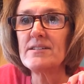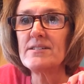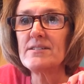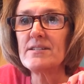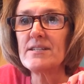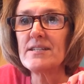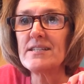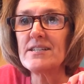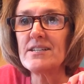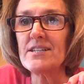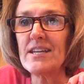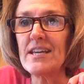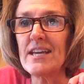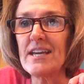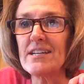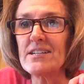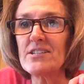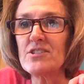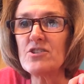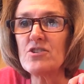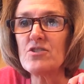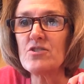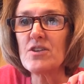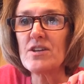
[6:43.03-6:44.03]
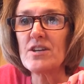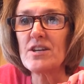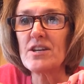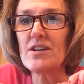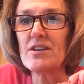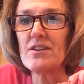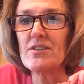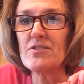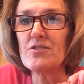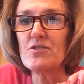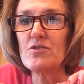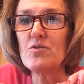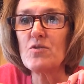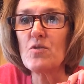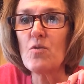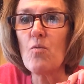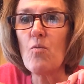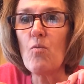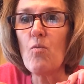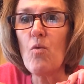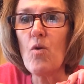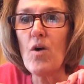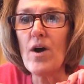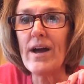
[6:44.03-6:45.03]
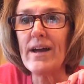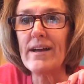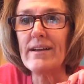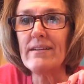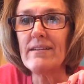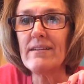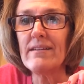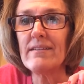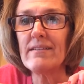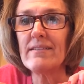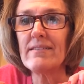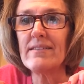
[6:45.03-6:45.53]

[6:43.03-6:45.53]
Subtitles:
to get to the 1,